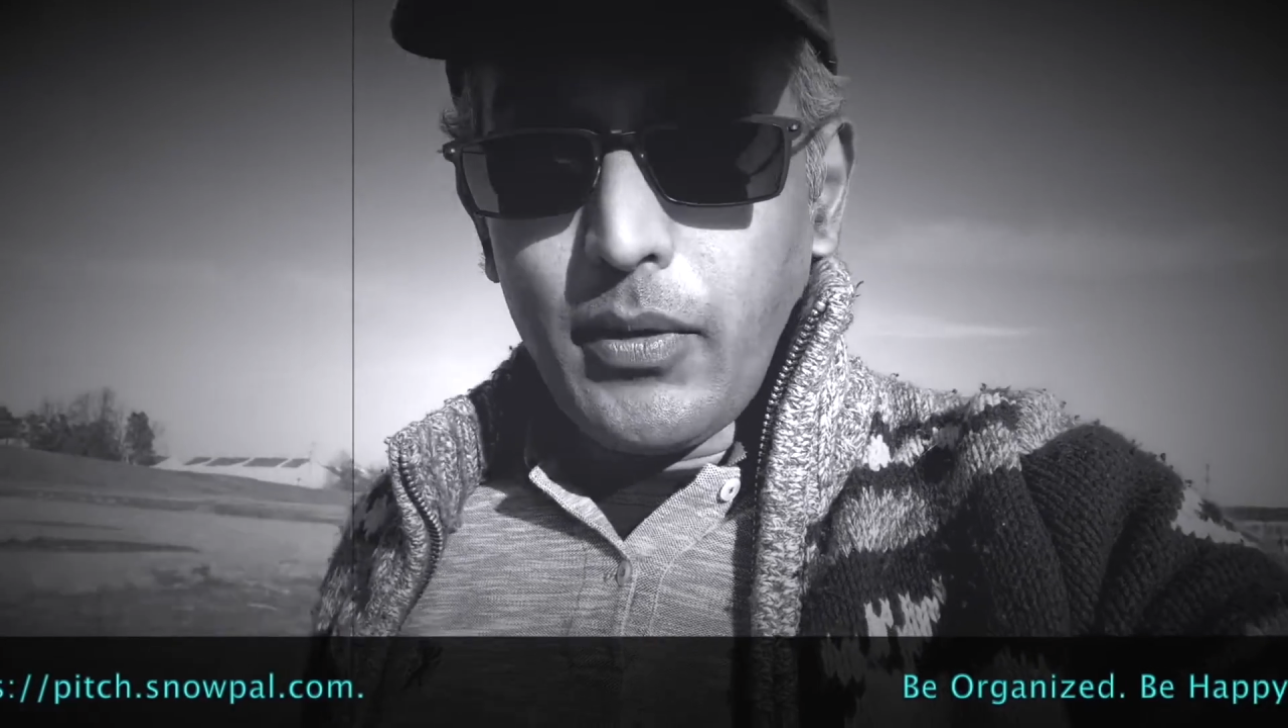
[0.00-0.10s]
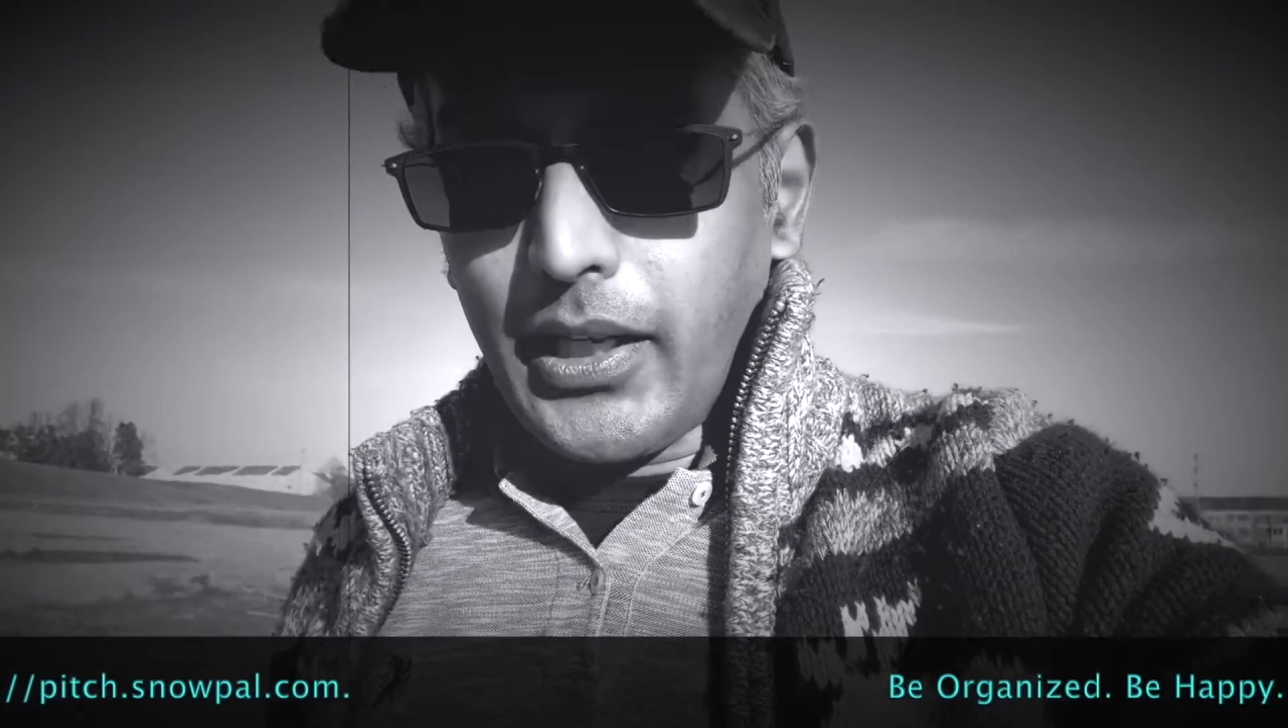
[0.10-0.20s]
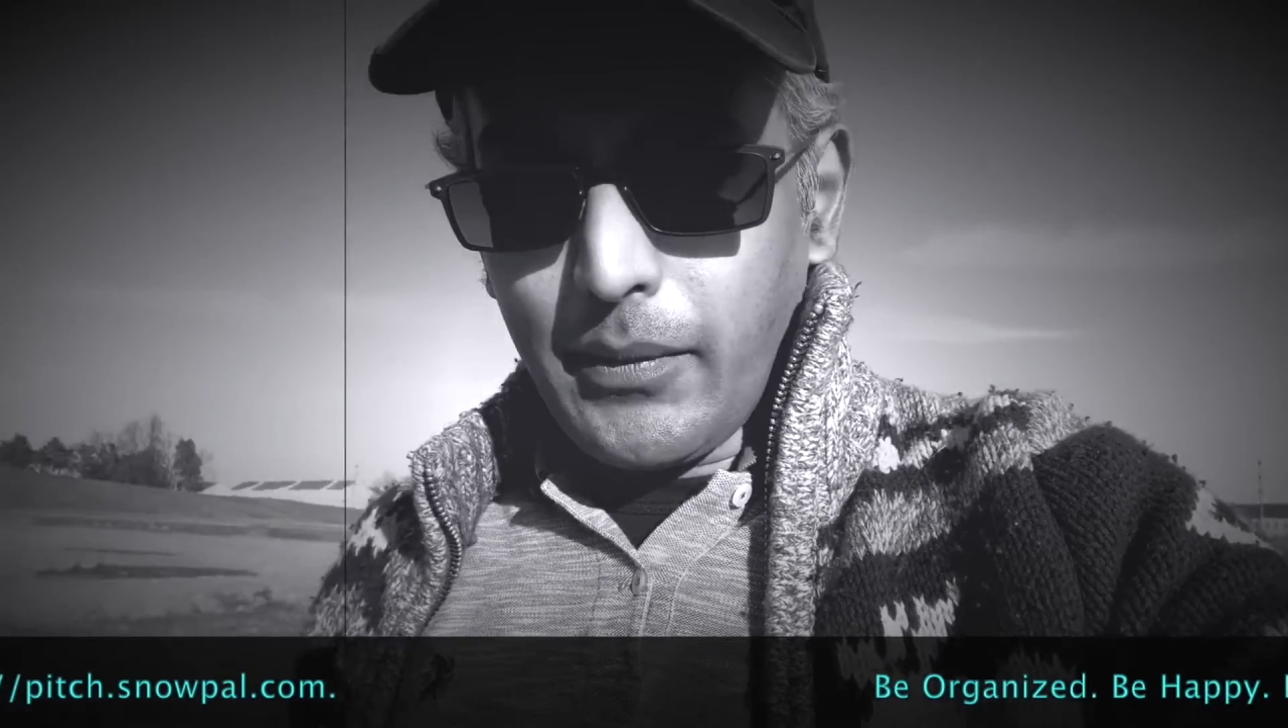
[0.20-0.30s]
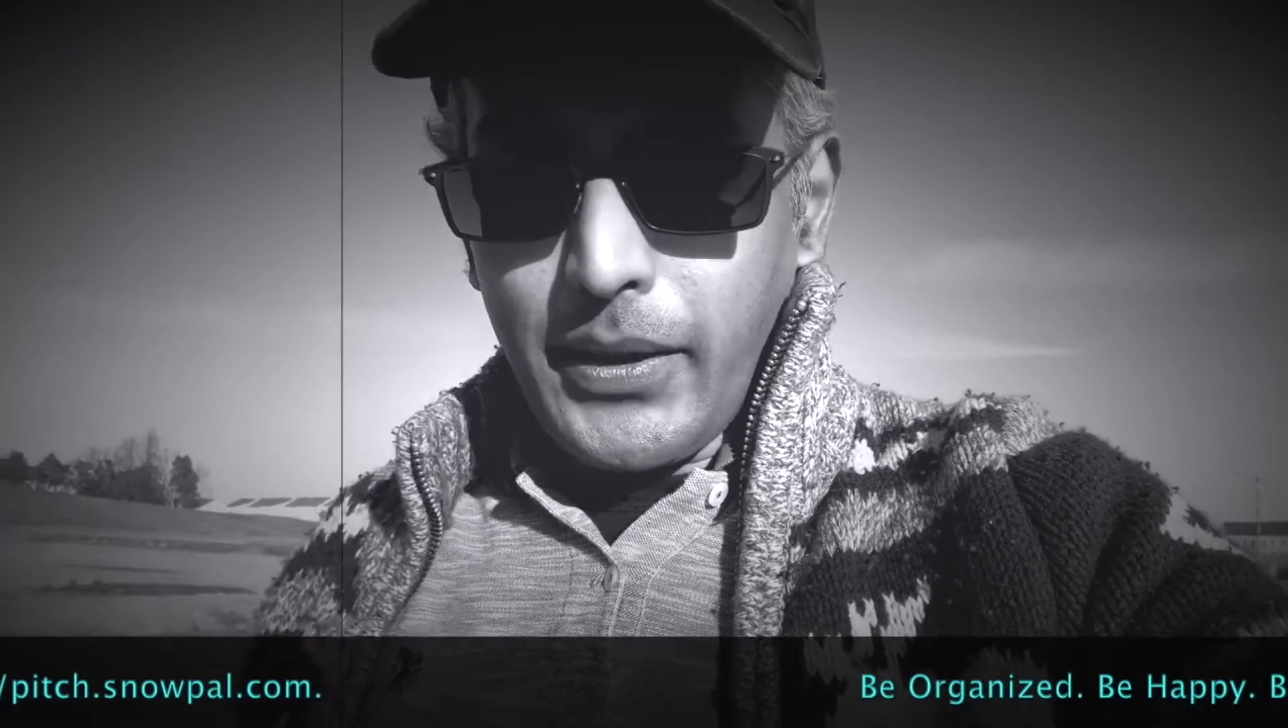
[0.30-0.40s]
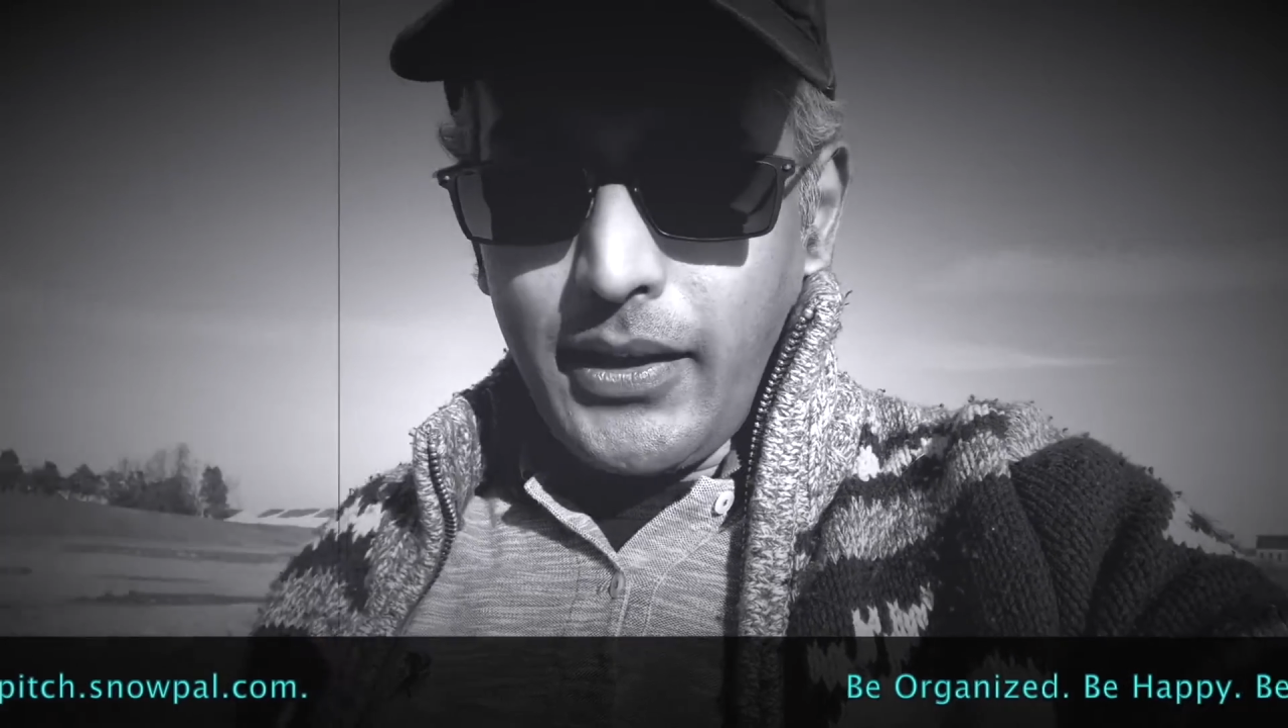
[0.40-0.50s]
while,
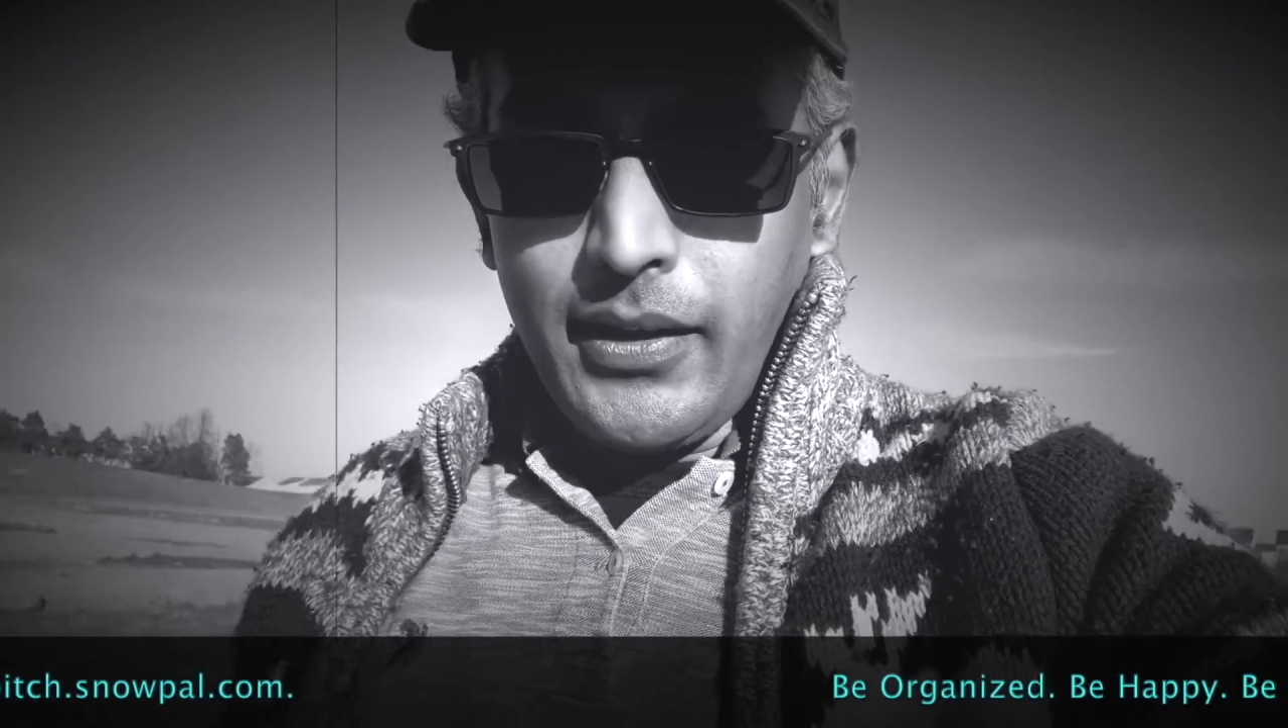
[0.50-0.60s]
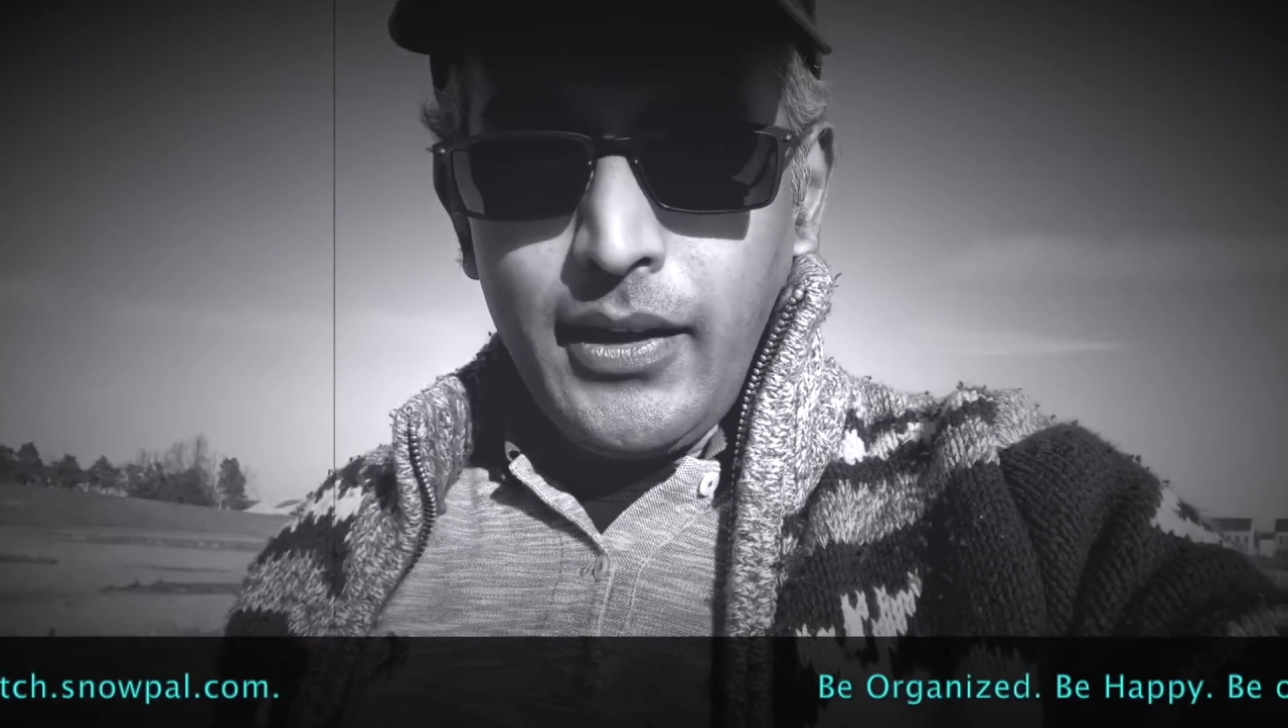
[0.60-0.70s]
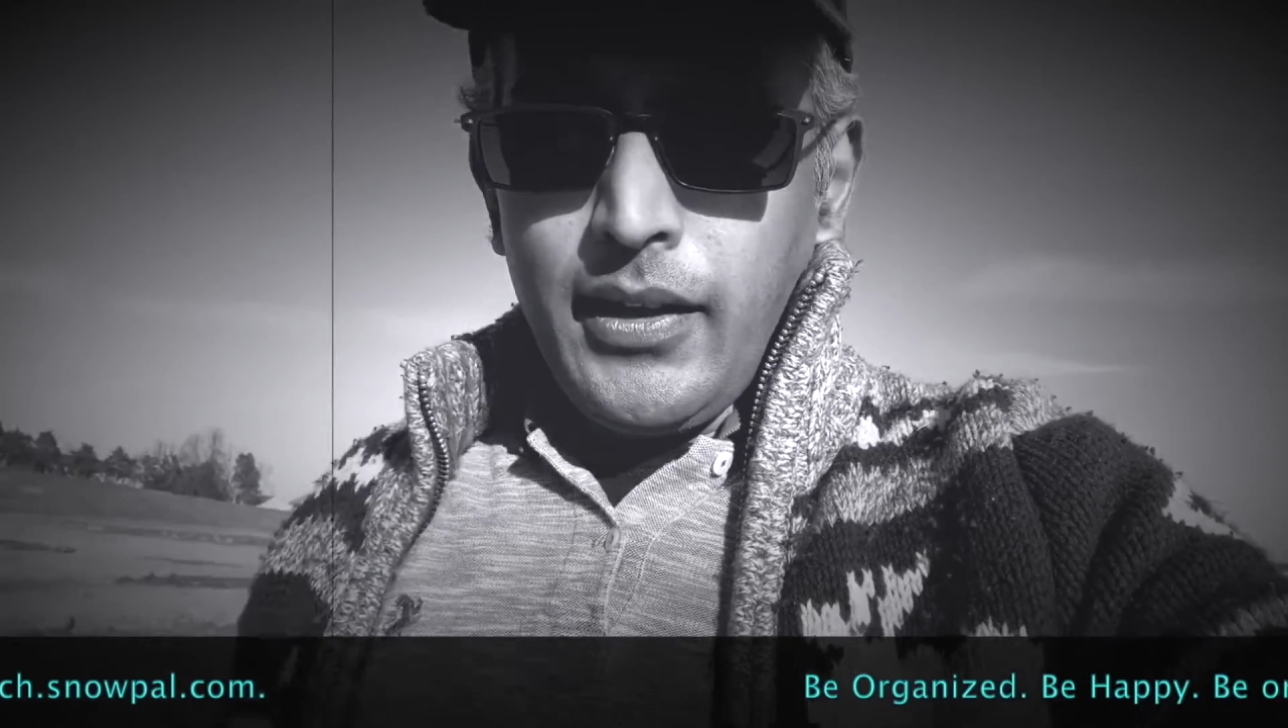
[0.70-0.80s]
I mean